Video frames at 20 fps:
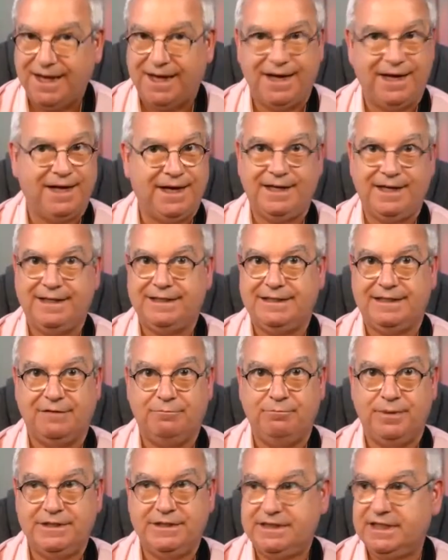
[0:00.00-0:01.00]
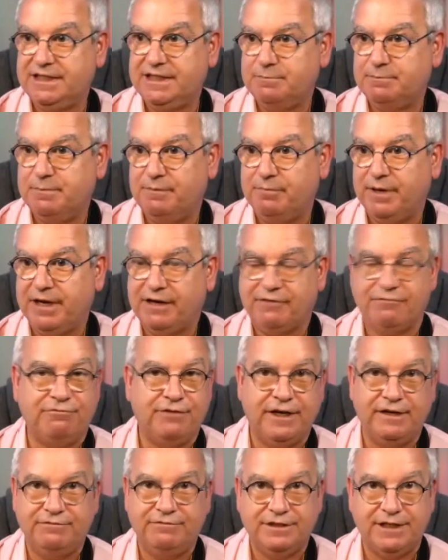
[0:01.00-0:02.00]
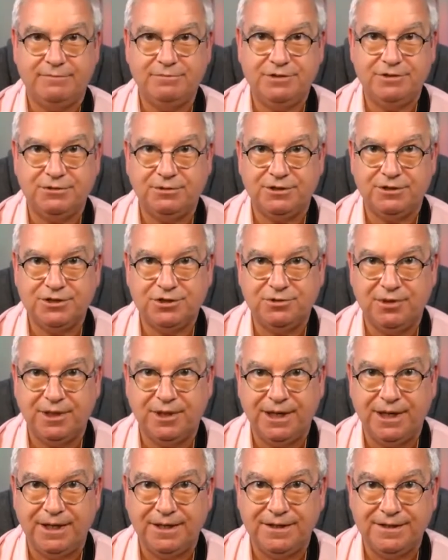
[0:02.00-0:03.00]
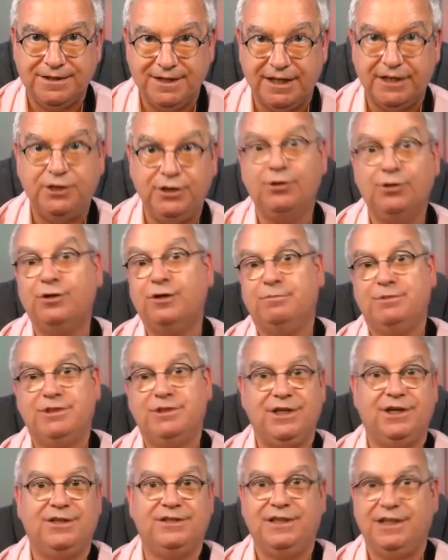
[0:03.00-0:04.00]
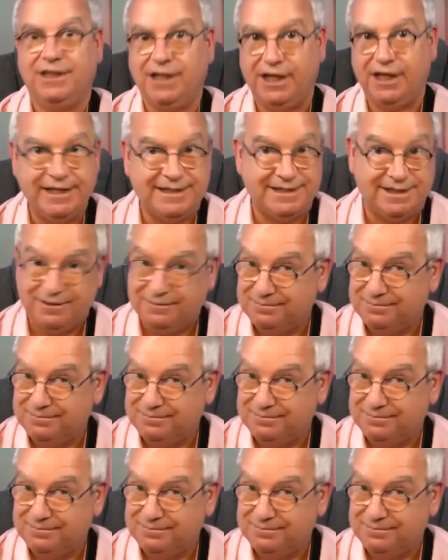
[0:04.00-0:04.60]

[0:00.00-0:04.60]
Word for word: and I've been, since been back five times to Australia. Then Europe started later,